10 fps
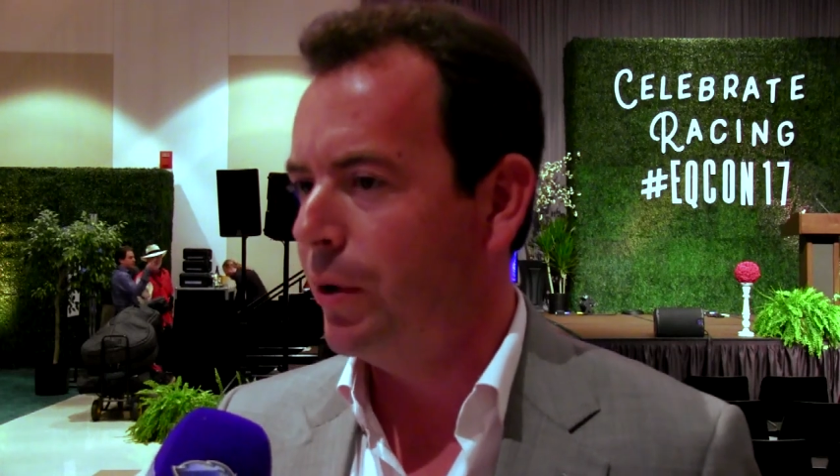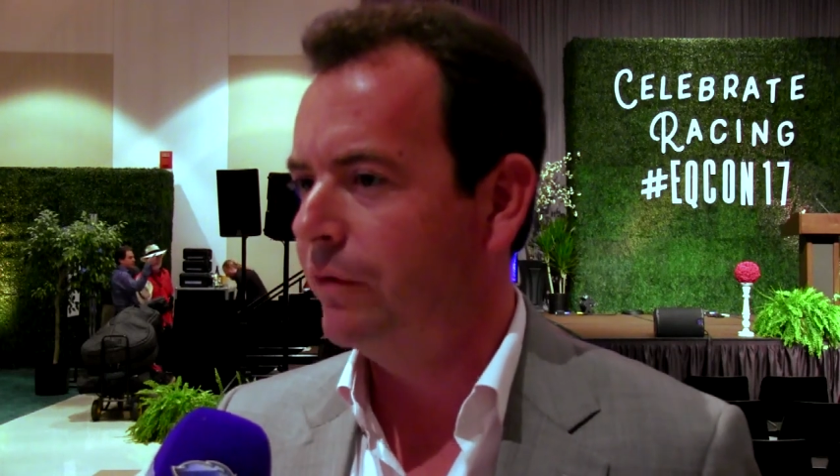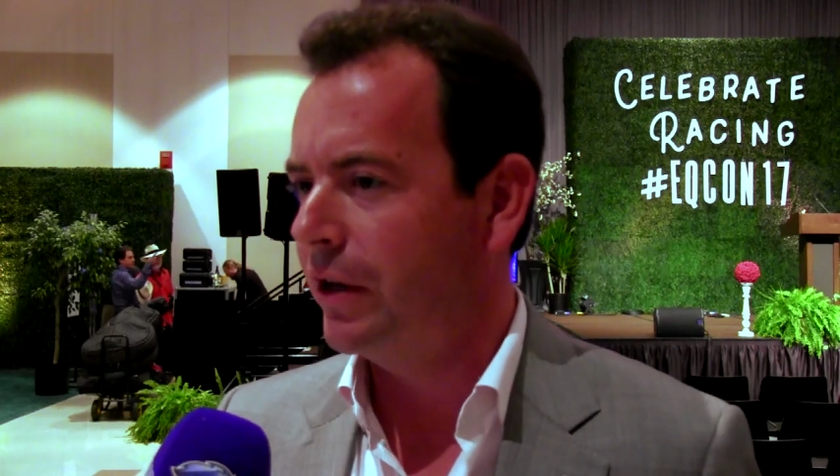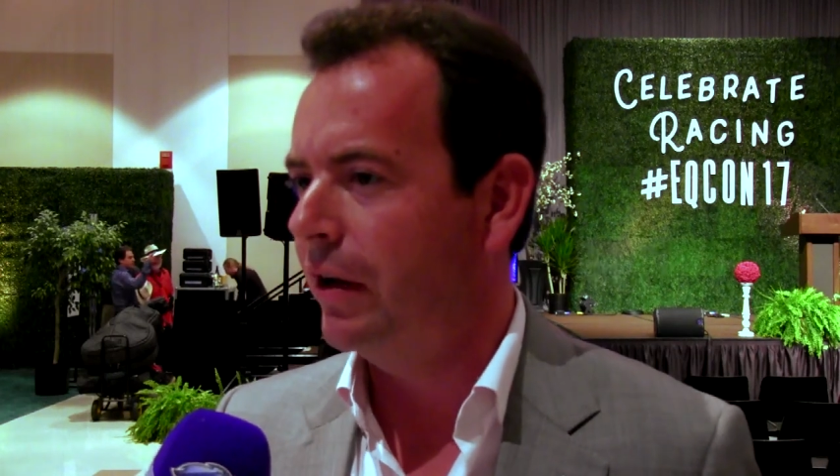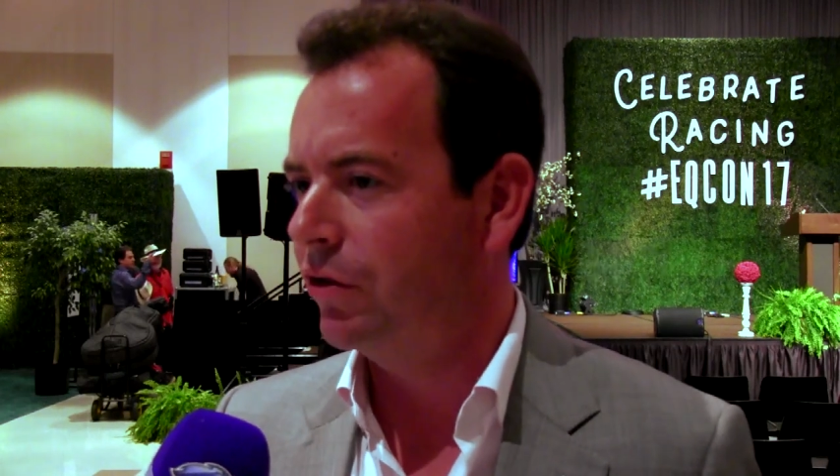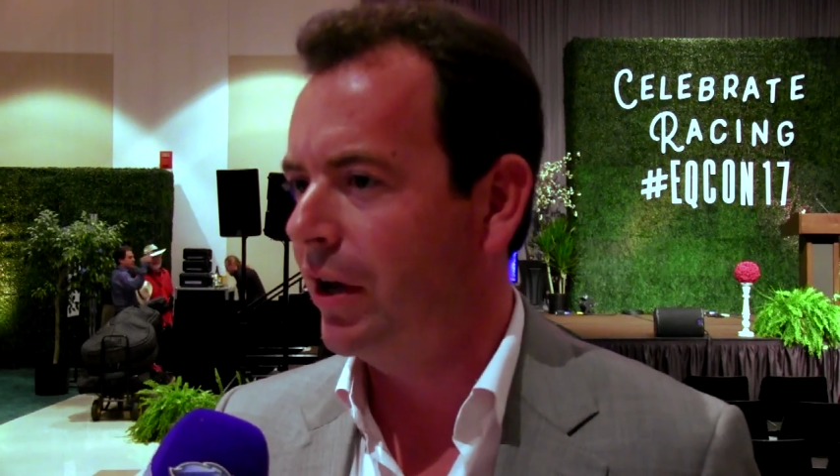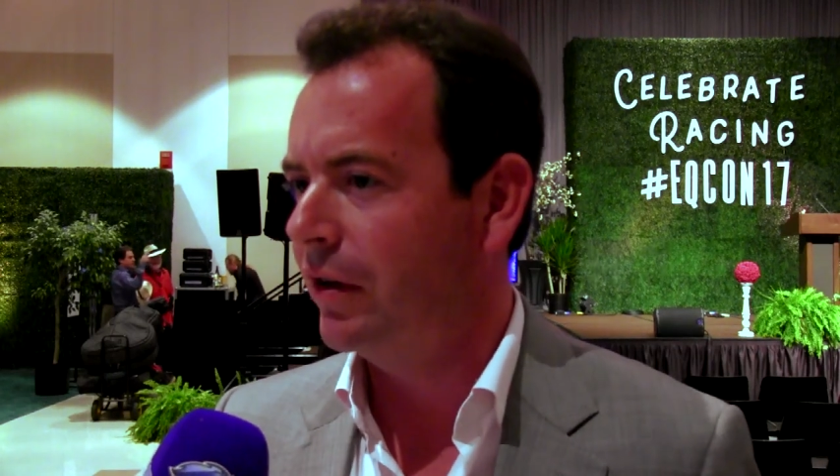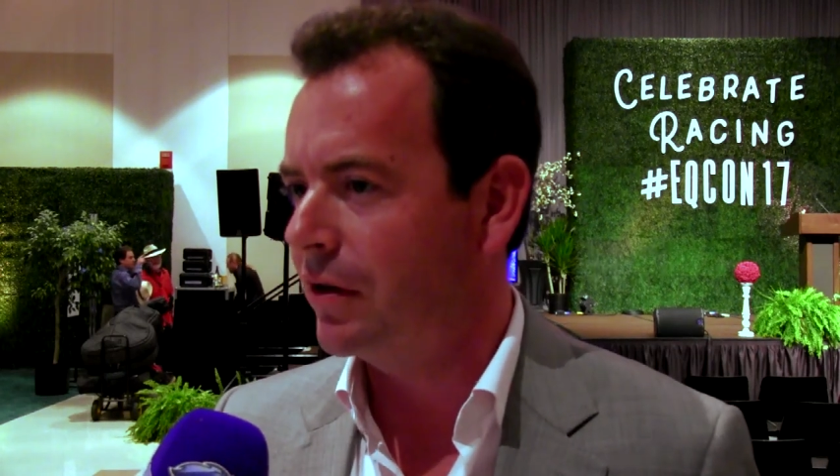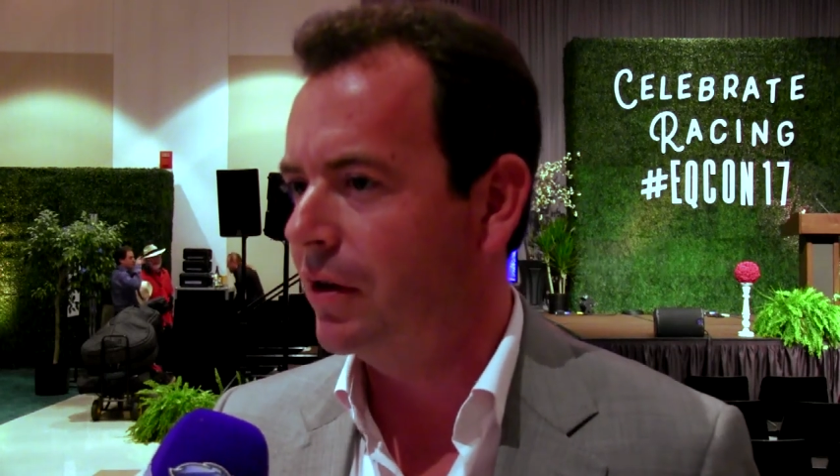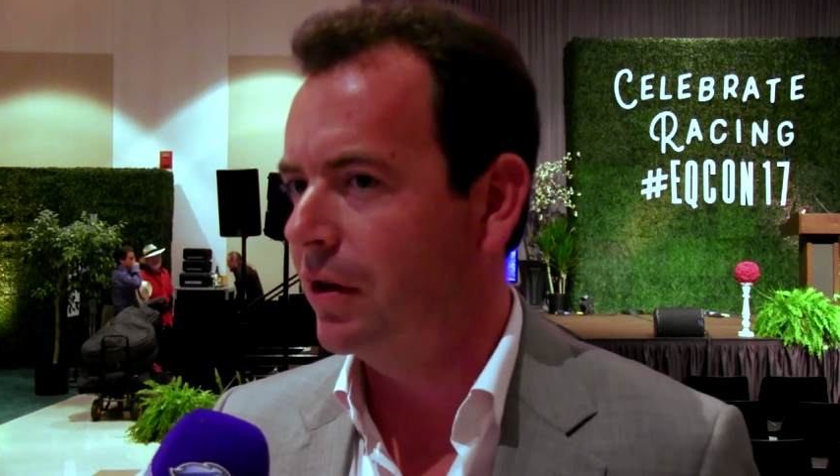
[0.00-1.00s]
puffed out
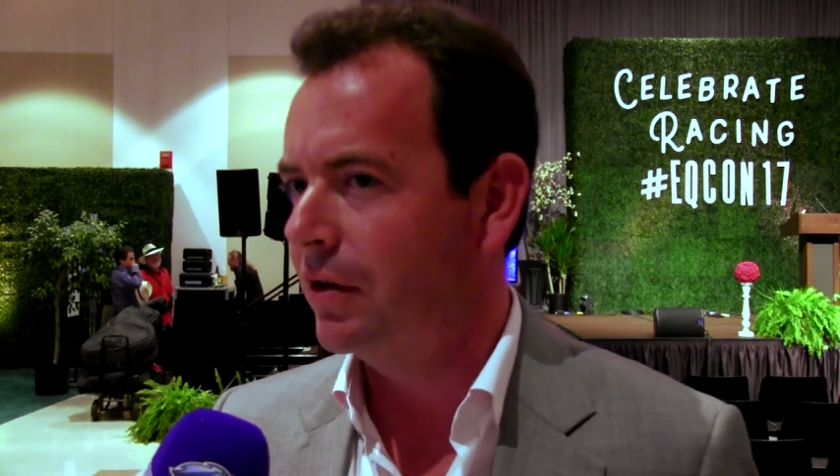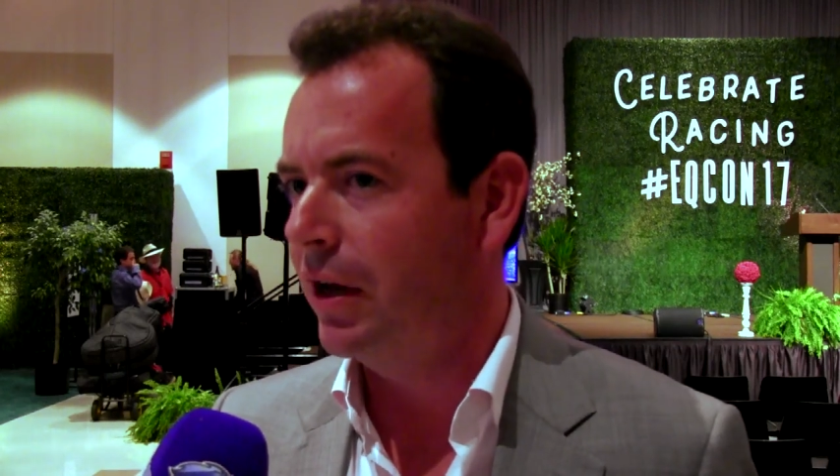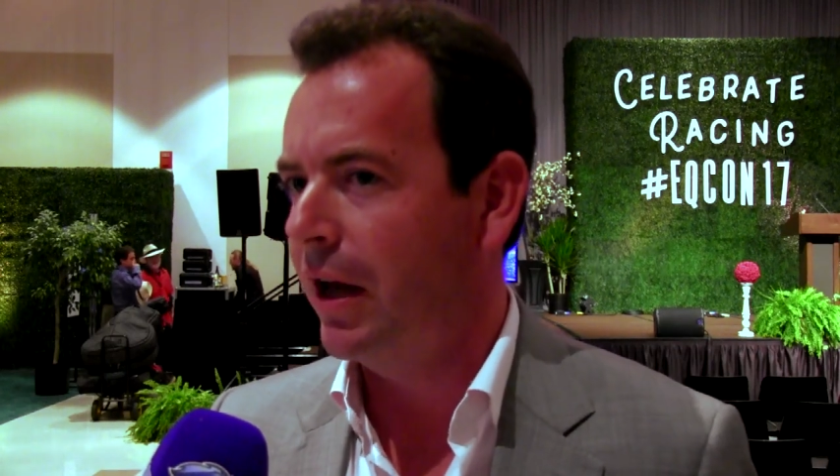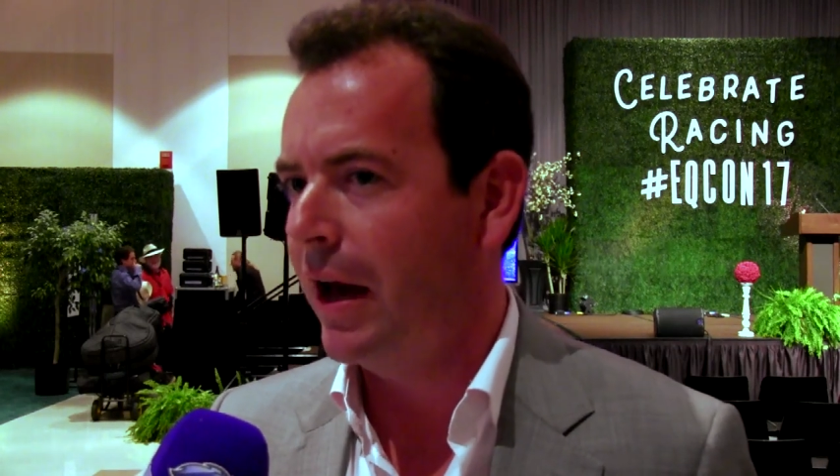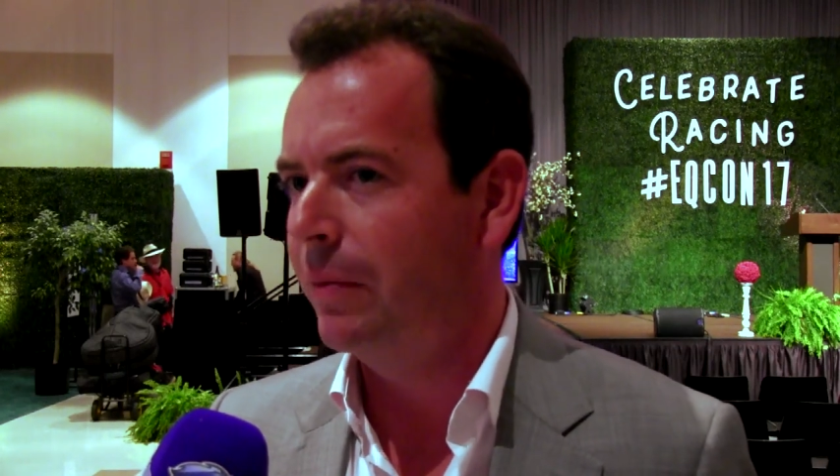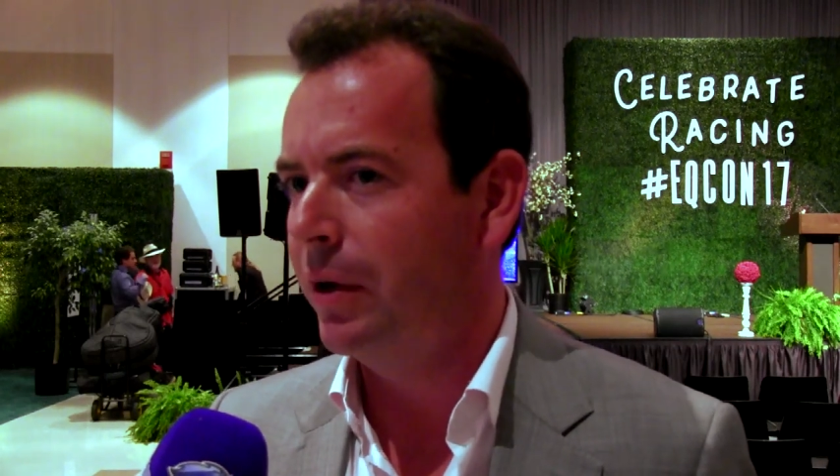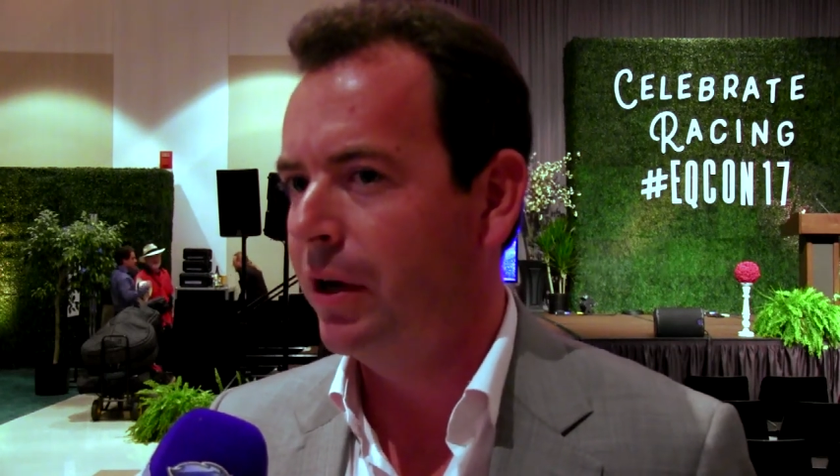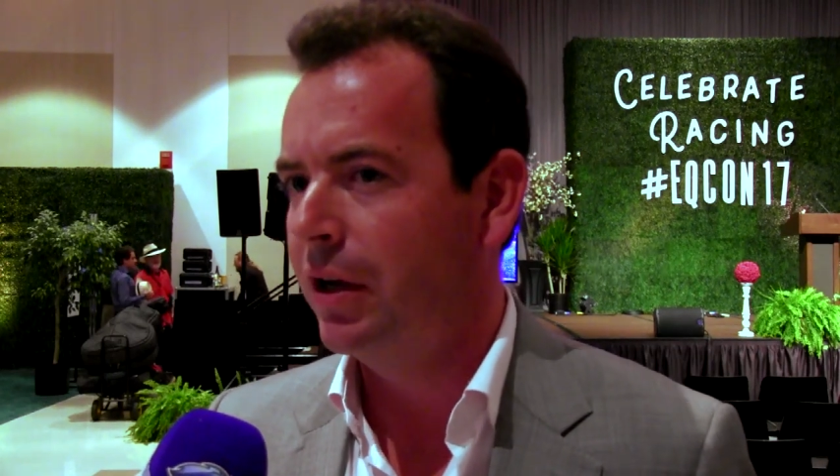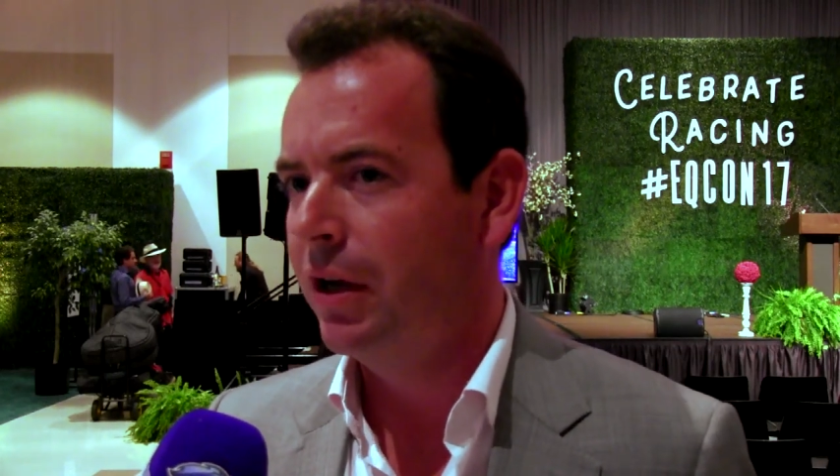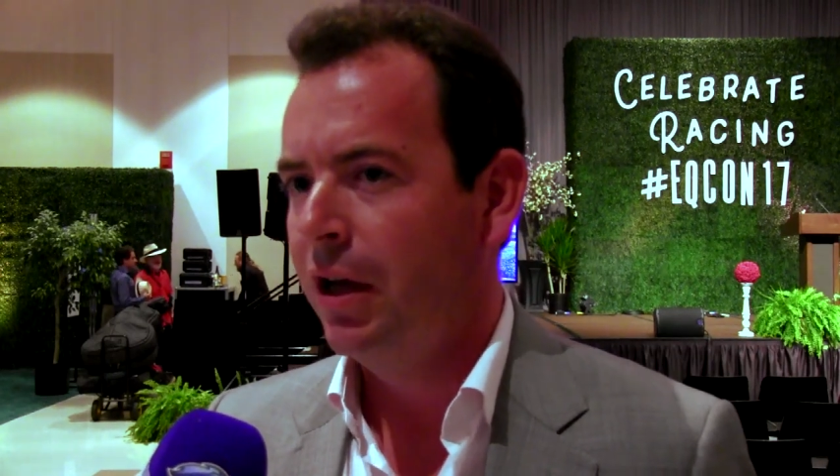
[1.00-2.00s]
chest than it had been.